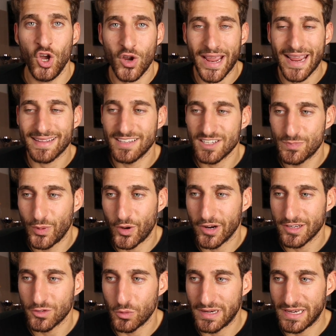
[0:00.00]
Okay, at this
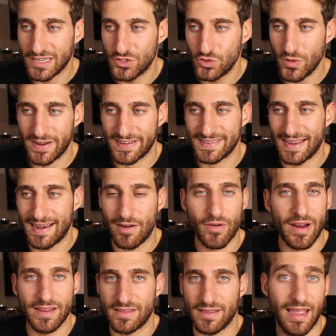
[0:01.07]
point we need to
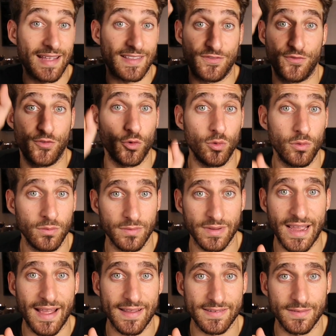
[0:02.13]
accelerate at full
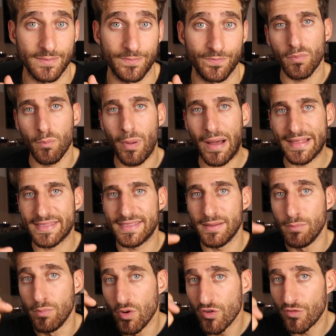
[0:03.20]
gas. But the
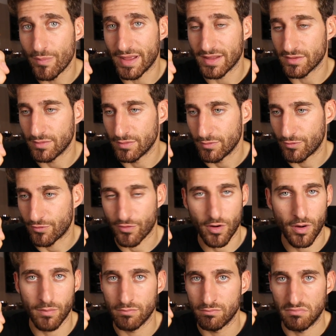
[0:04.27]
movement
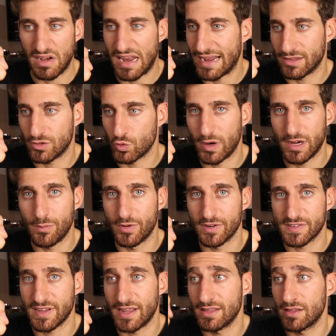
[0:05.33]
from like
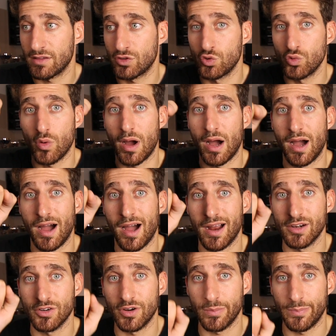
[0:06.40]
20% to
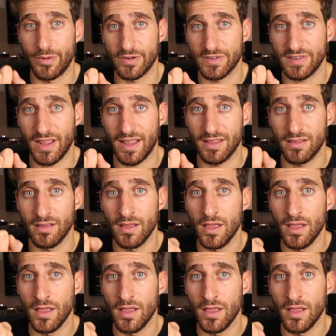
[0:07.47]
100%